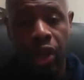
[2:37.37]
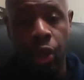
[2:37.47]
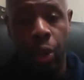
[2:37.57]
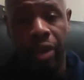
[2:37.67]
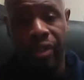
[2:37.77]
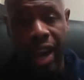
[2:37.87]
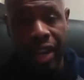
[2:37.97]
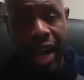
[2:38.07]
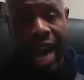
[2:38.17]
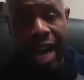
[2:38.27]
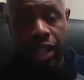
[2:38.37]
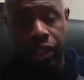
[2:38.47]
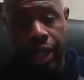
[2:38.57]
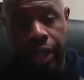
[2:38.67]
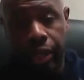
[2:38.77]
you want to find your
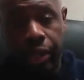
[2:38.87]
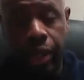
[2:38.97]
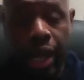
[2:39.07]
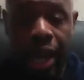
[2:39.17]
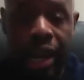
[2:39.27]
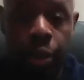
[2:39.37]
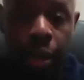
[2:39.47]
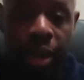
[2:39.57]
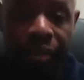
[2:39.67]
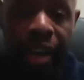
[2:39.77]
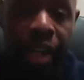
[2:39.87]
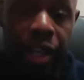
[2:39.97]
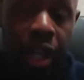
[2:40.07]
highest standards and you want to find your